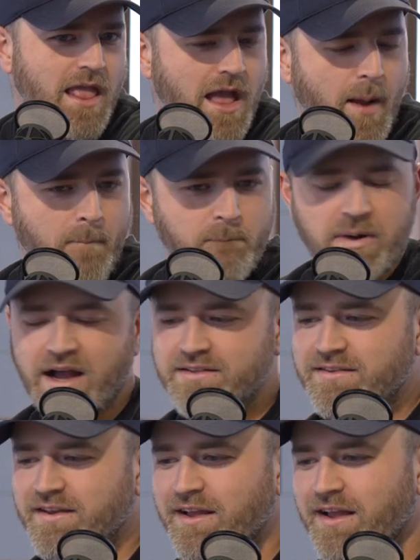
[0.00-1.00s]

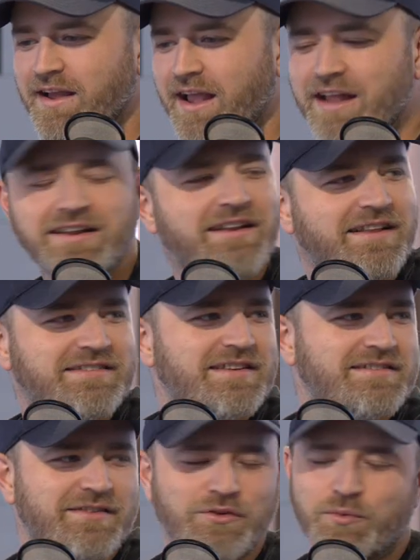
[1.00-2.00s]
But uh, and this
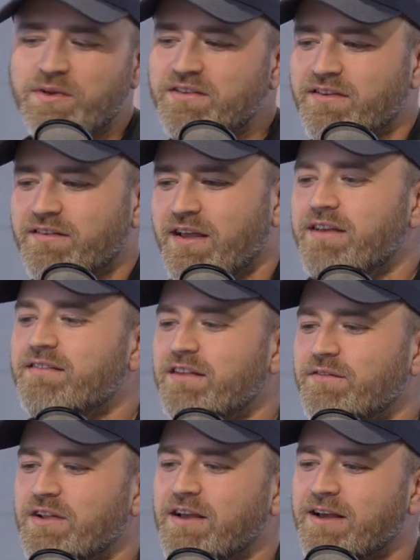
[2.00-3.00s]
isn't the reason that he's
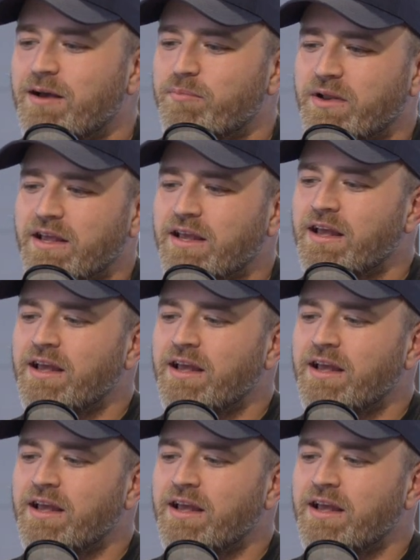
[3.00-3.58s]
leaving the company.